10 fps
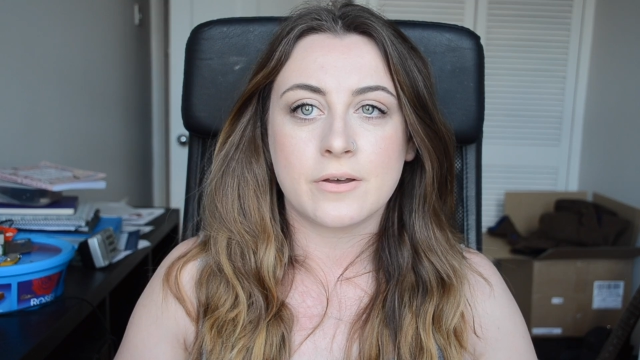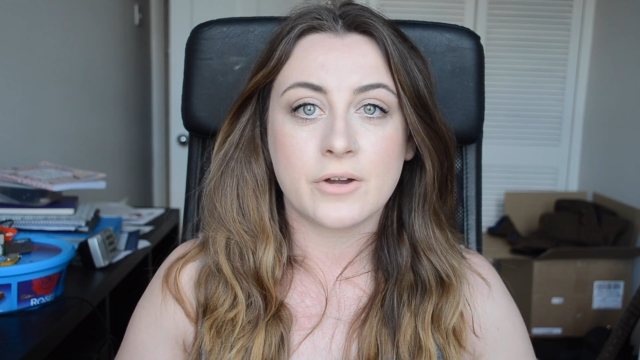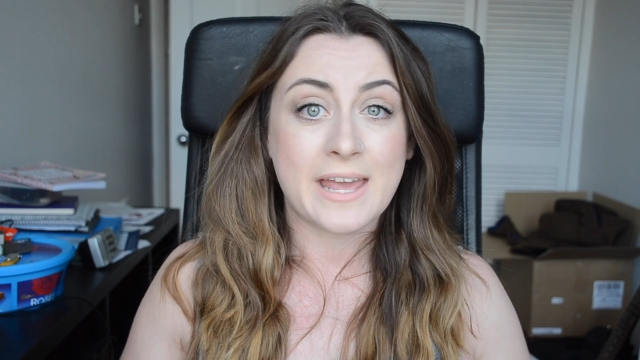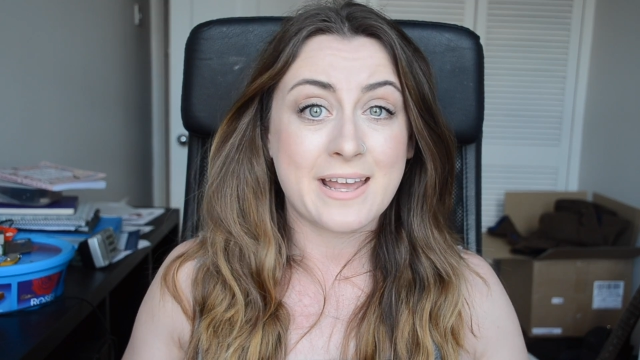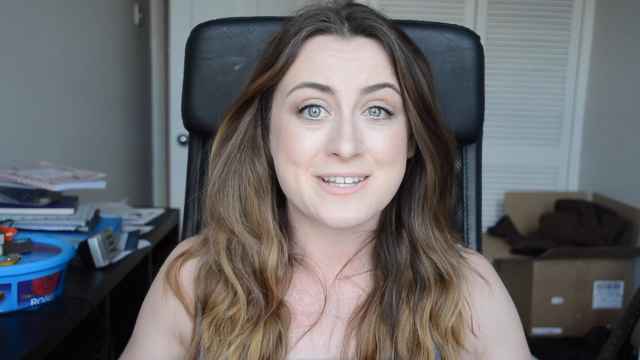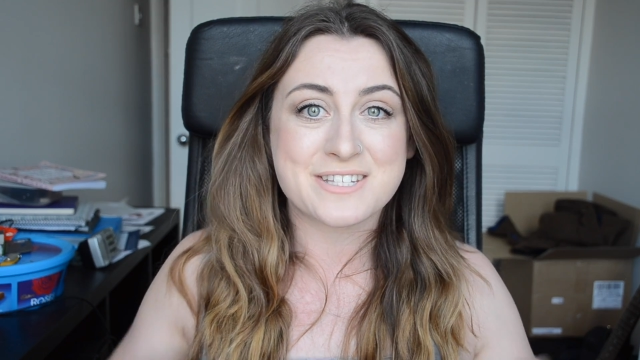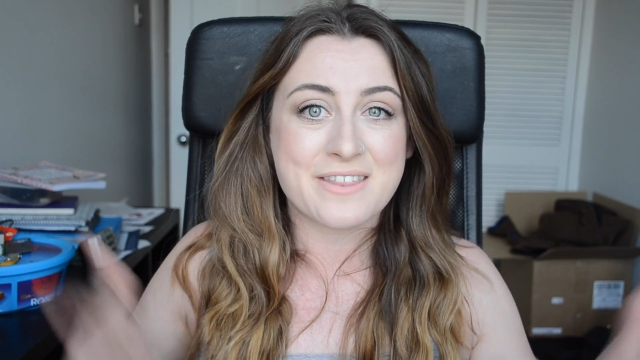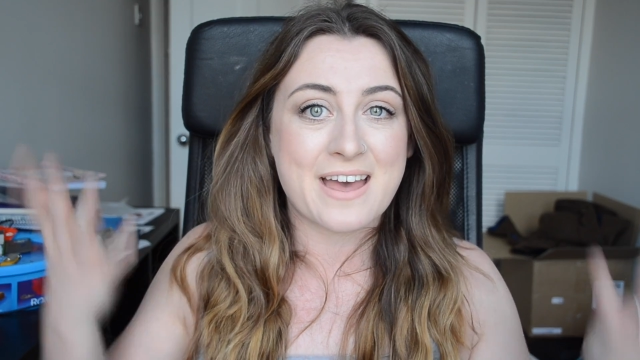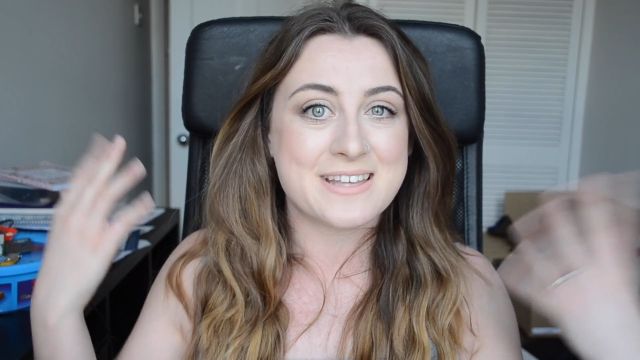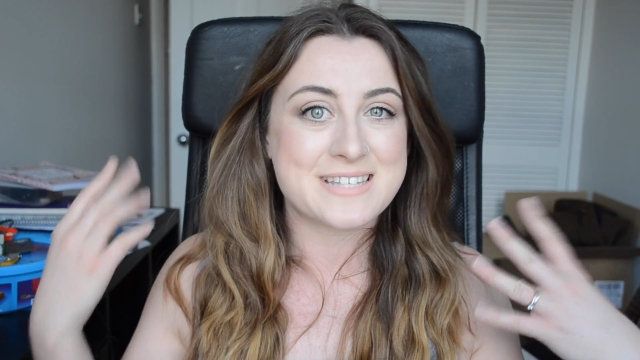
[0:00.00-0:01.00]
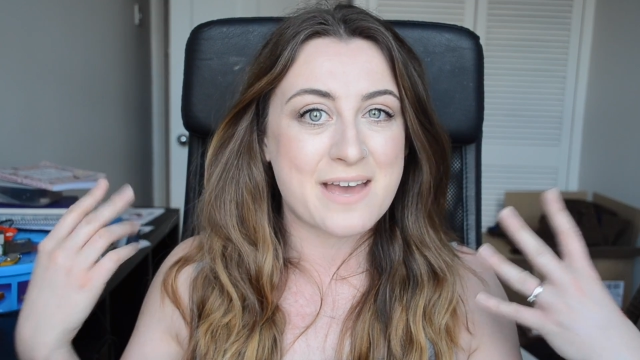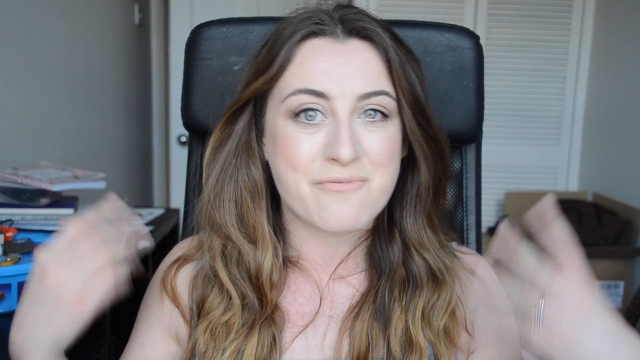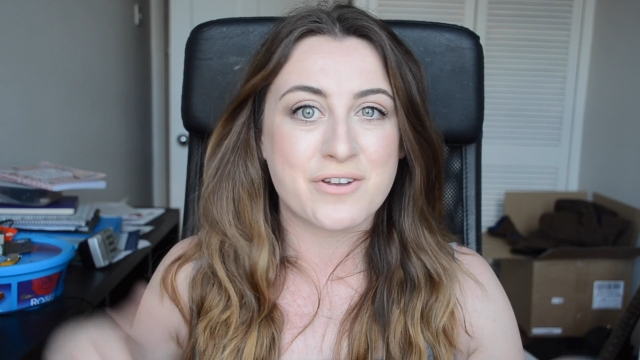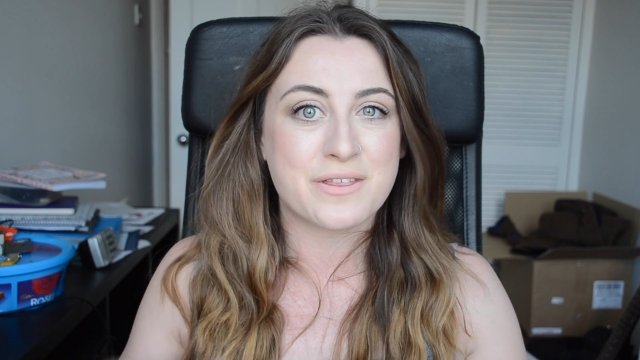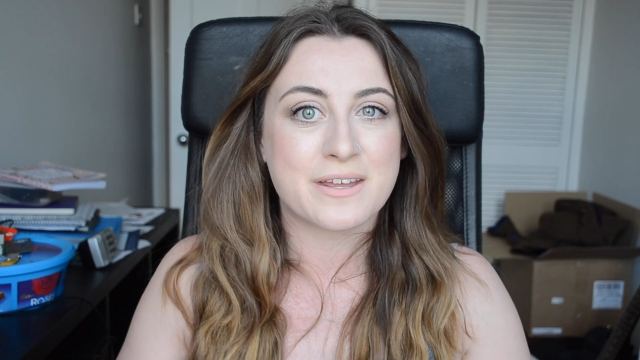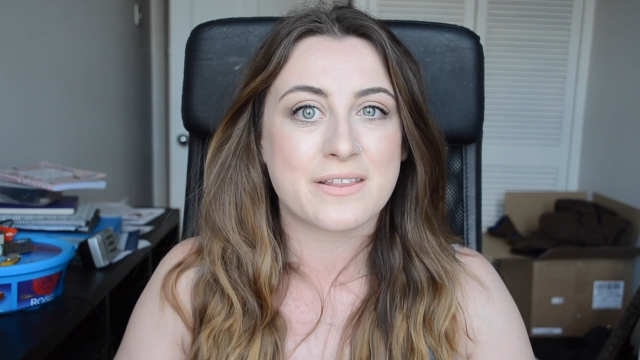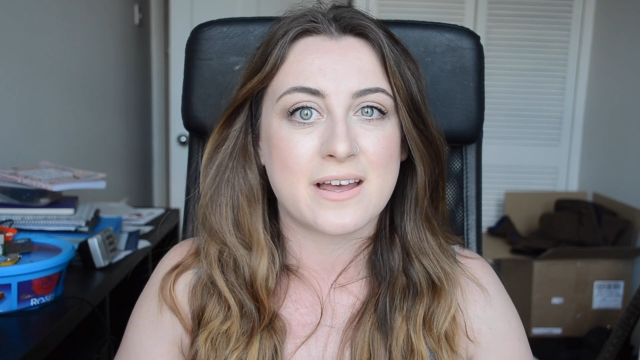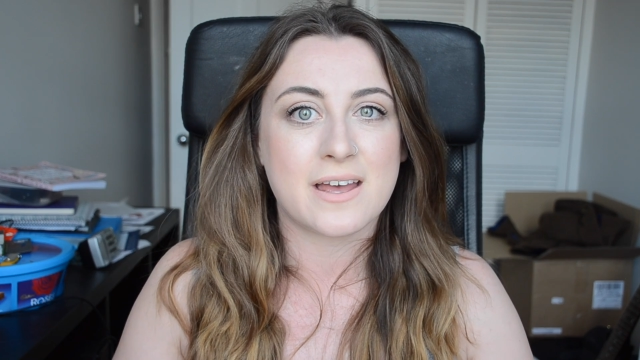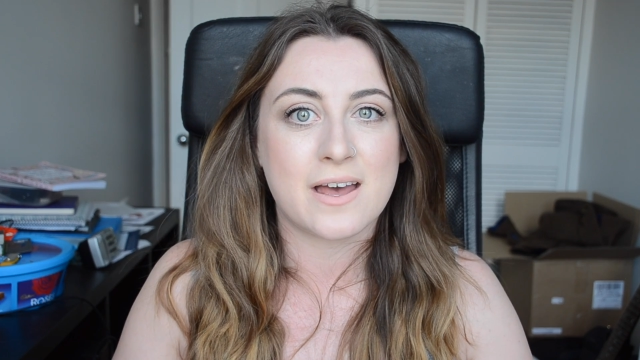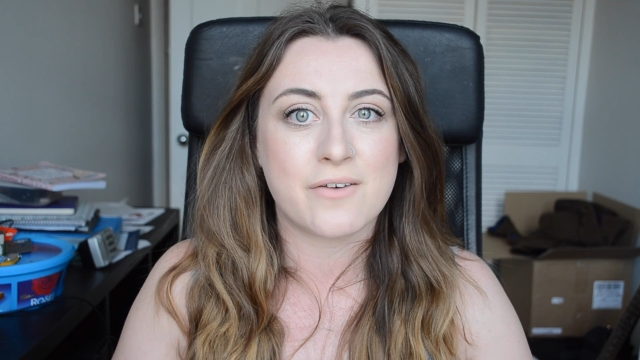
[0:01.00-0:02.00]
Okay guys, so that is everything
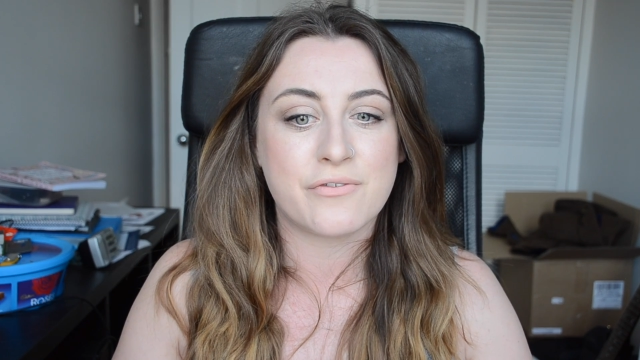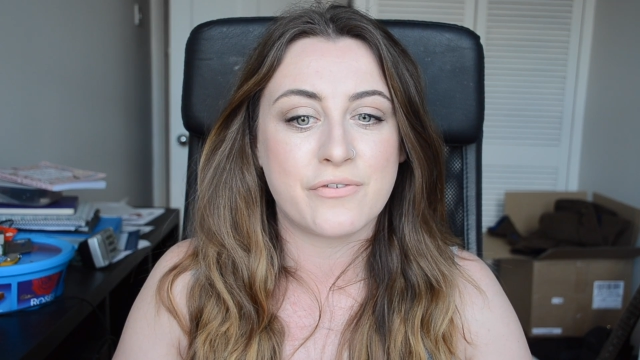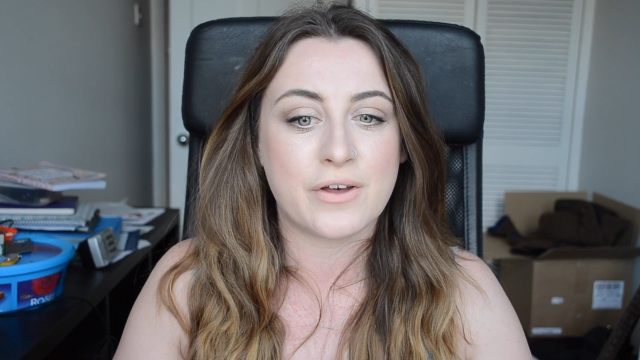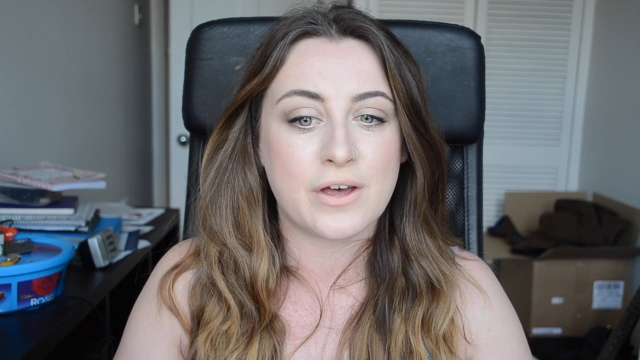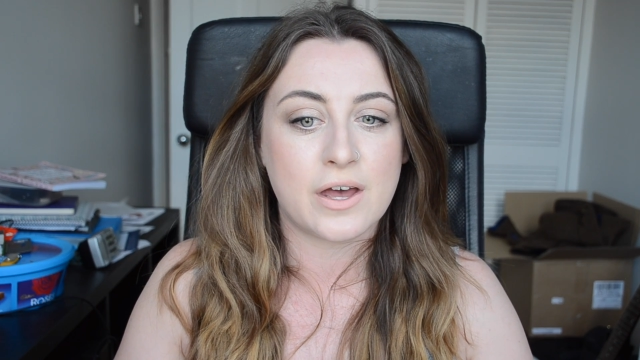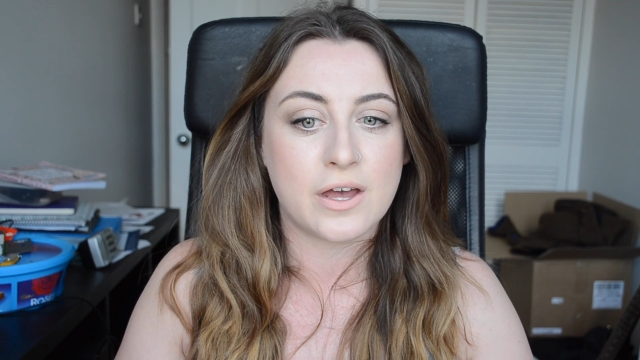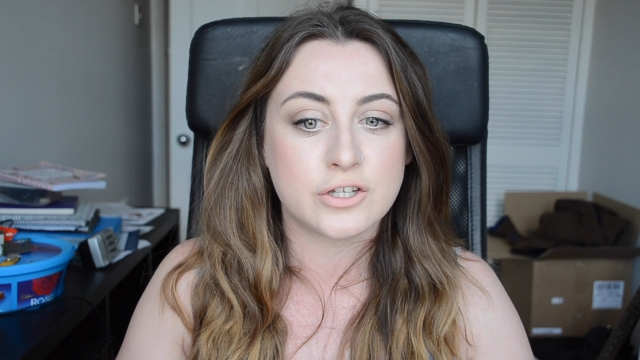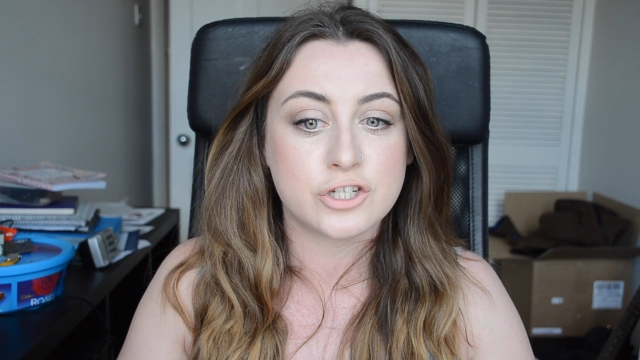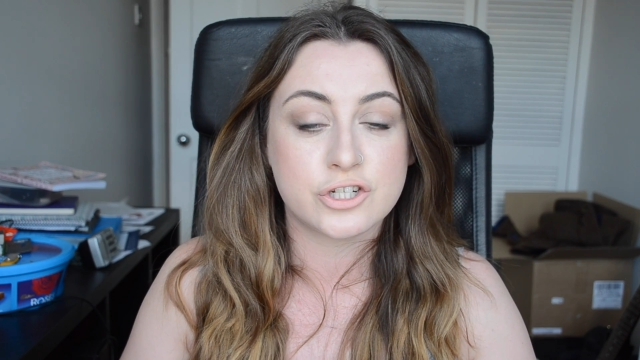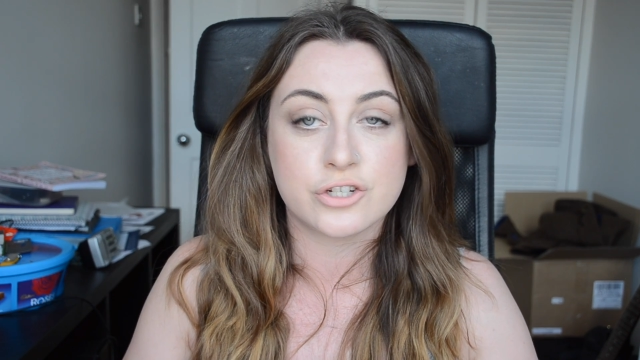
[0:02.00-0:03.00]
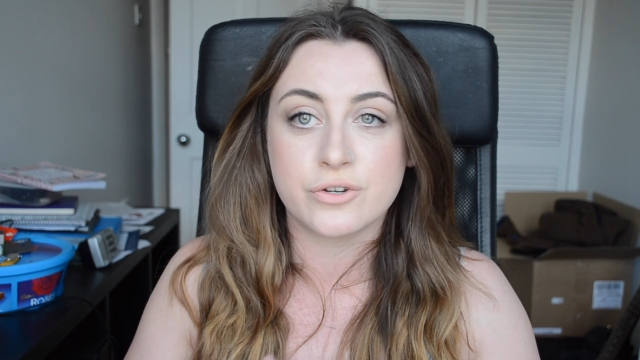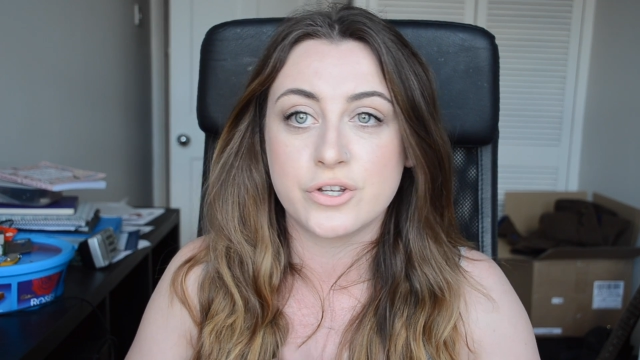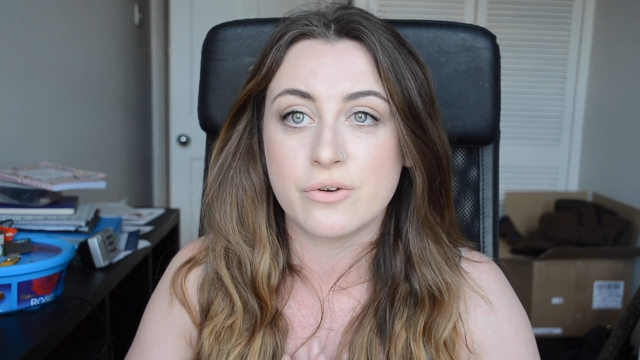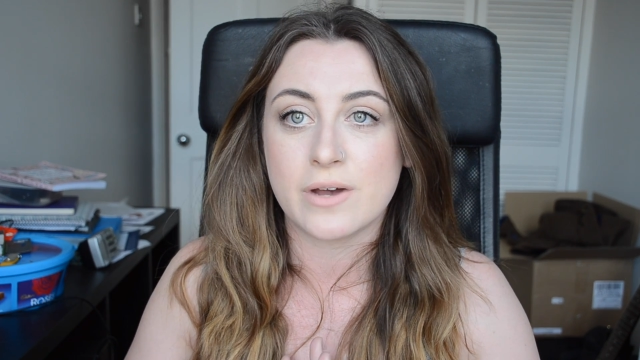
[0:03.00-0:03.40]
that I have to show you.